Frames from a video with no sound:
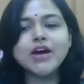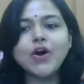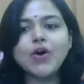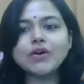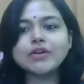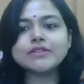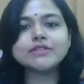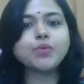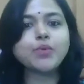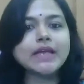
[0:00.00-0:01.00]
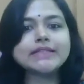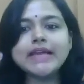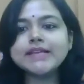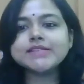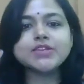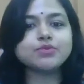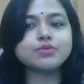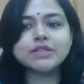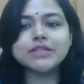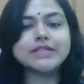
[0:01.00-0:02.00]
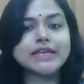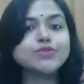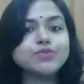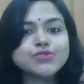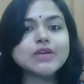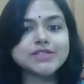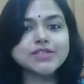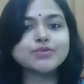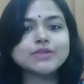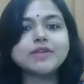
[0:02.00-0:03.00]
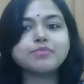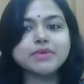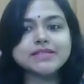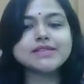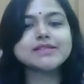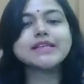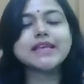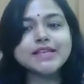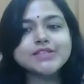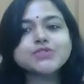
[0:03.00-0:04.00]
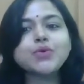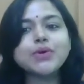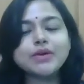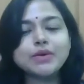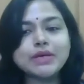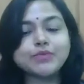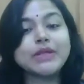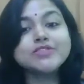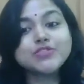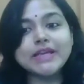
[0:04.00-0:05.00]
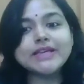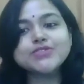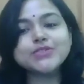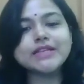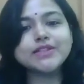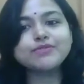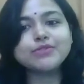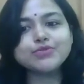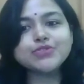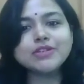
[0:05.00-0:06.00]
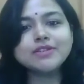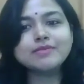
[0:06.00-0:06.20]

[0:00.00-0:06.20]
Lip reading: or the way they used to execute their business will change in the future?